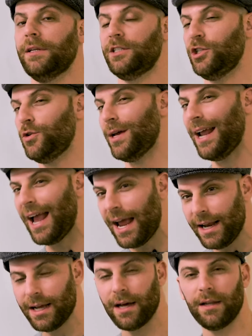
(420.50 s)
listen, you get
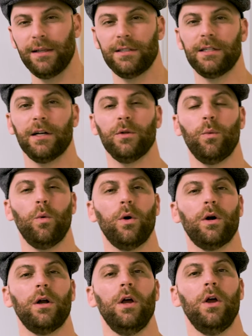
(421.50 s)
any kind of listing on the
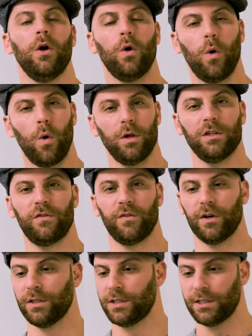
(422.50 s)
water, call us
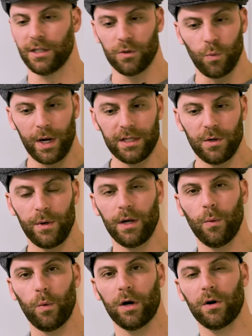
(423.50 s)
first because there's ways that we
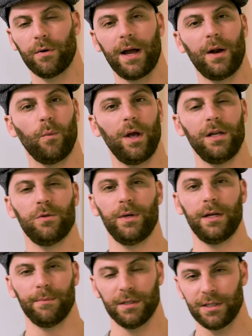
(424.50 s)
can work around and ways
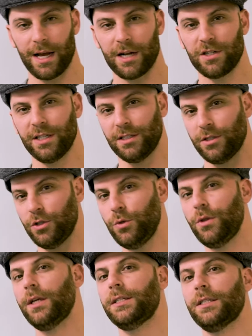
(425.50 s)
we can massage things and do
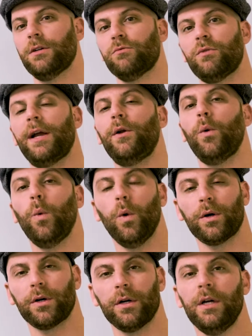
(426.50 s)
things in the right
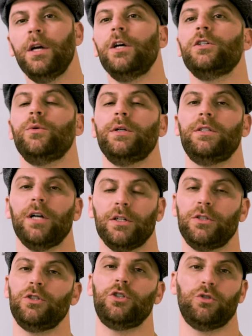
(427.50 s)
order so it
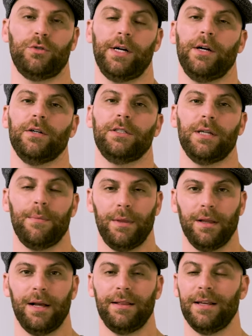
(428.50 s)
doesn't trigger
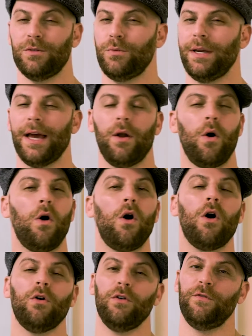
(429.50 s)
something like this. We get
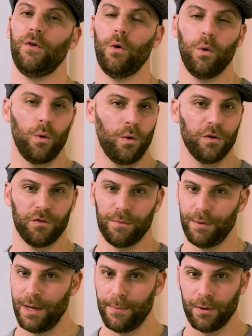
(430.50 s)
horror phone calls
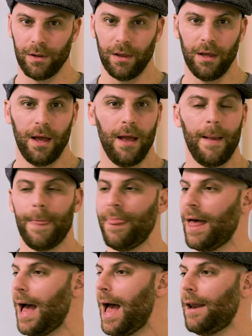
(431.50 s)
from people
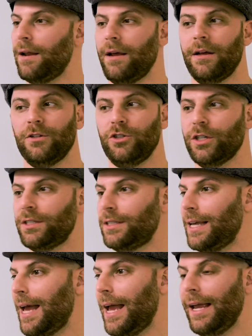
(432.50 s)
that just
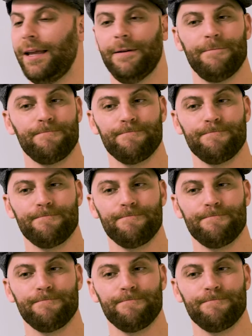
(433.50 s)
say,